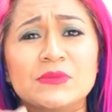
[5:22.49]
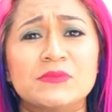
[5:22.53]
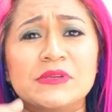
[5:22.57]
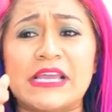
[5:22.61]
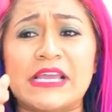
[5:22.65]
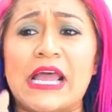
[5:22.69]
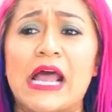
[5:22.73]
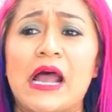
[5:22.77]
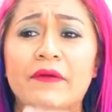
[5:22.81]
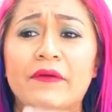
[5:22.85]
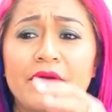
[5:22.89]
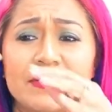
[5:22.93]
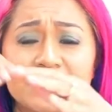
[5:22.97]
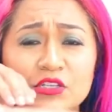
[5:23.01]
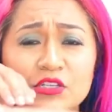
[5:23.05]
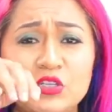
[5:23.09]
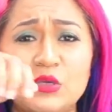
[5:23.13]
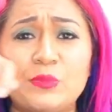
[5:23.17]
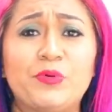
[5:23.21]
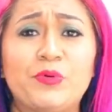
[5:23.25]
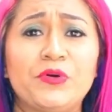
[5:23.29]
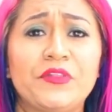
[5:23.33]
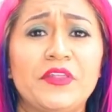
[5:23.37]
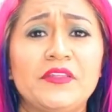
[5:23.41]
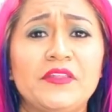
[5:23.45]
carrots and you
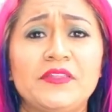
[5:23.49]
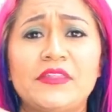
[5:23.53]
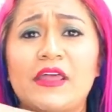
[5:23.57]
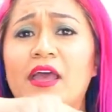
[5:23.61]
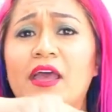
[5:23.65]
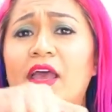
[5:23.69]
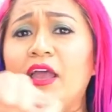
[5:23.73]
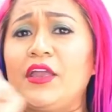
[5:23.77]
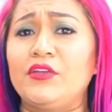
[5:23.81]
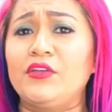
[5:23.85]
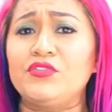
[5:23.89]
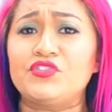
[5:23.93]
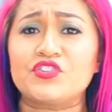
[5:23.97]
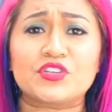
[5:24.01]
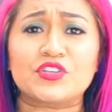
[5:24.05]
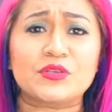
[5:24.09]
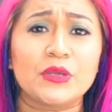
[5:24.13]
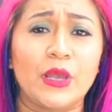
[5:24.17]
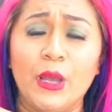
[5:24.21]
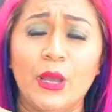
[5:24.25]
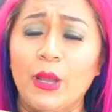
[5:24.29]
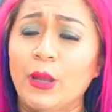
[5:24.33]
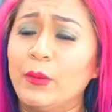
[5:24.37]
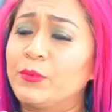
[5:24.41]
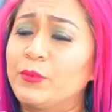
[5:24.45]
put in there, you just
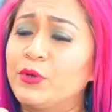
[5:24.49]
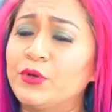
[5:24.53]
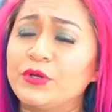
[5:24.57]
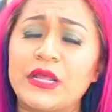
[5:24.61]
put,